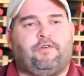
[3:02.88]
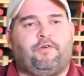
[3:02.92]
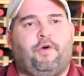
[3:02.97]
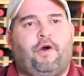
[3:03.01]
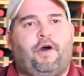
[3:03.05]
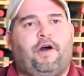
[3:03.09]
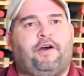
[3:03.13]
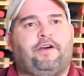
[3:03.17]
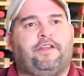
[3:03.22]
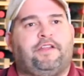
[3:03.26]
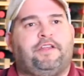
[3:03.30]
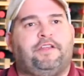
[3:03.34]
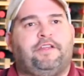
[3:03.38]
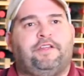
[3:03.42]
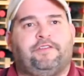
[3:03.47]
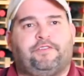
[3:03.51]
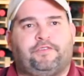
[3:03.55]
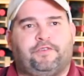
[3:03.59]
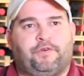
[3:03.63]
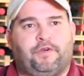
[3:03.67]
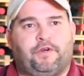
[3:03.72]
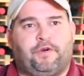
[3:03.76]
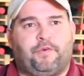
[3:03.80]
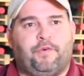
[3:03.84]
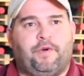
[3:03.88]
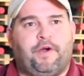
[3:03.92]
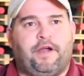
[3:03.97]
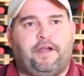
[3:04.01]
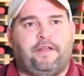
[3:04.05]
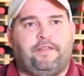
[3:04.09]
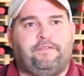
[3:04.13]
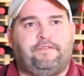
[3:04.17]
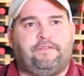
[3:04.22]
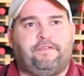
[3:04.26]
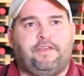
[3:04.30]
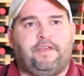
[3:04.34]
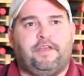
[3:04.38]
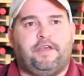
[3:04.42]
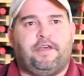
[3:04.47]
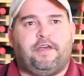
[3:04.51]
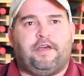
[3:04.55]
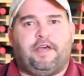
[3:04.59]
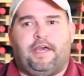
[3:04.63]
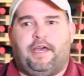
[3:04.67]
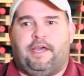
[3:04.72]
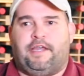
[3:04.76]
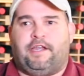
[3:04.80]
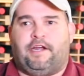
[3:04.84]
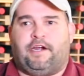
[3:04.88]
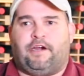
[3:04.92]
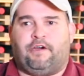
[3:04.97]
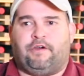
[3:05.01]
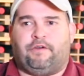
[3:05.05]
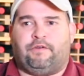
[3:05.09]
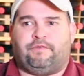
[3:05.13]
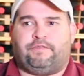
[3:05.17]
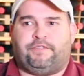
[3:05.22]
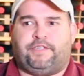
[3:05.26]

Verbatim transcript: quality into our wines, and our